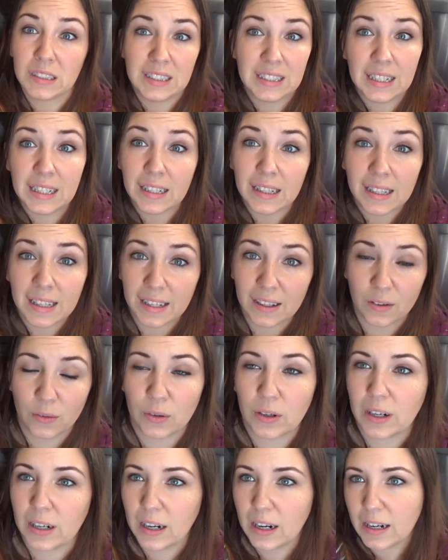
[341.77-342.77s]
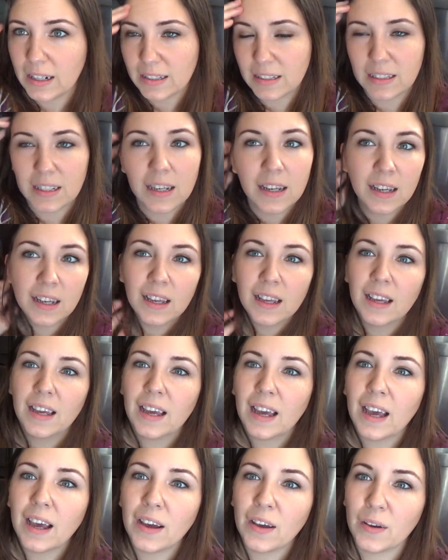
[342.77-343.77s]
neatly and organized.
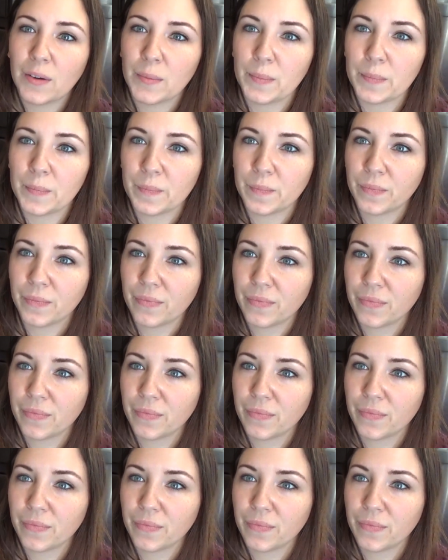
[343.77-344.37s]
Um,